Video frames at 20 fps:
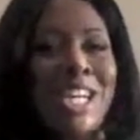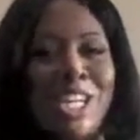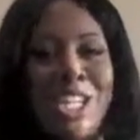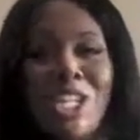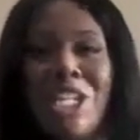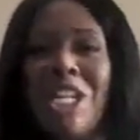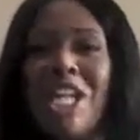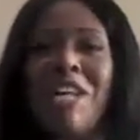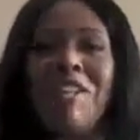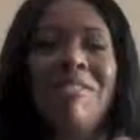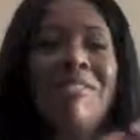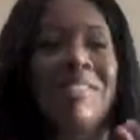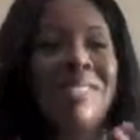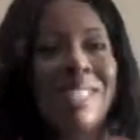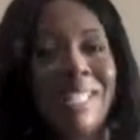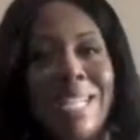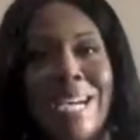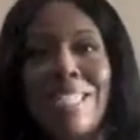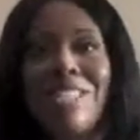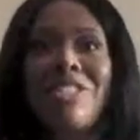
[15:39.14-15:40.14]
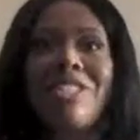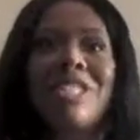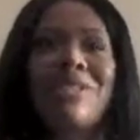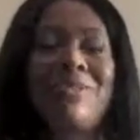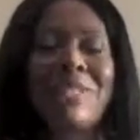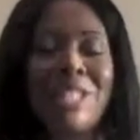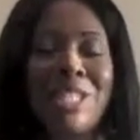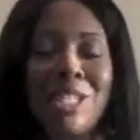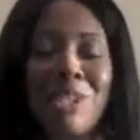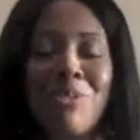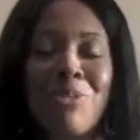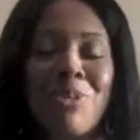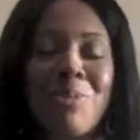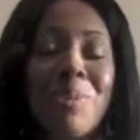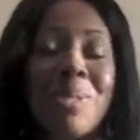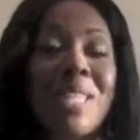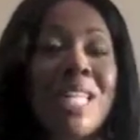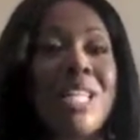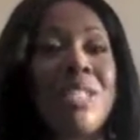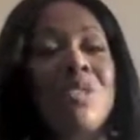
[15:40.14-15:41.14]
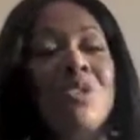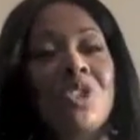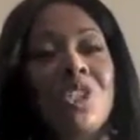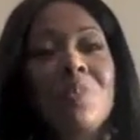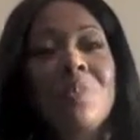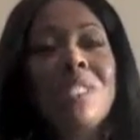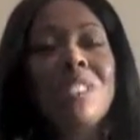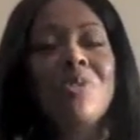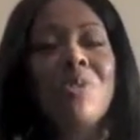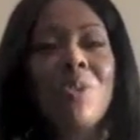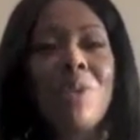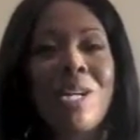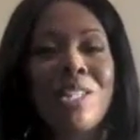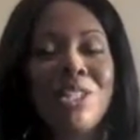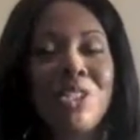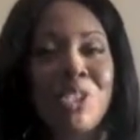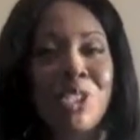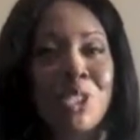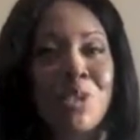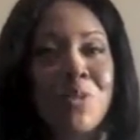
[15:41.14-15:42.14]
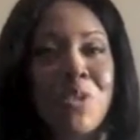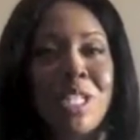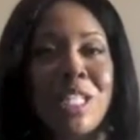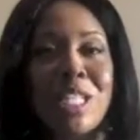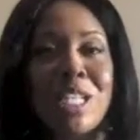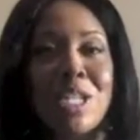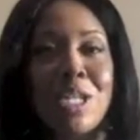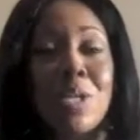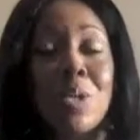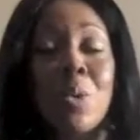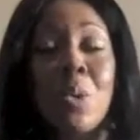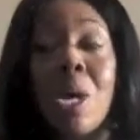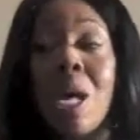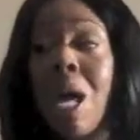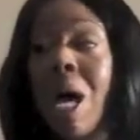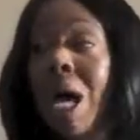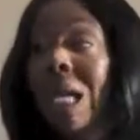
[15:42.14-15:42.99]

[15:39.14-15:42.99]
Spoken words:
you know, a lot of stuff to get through. But thank you so much for watching this video.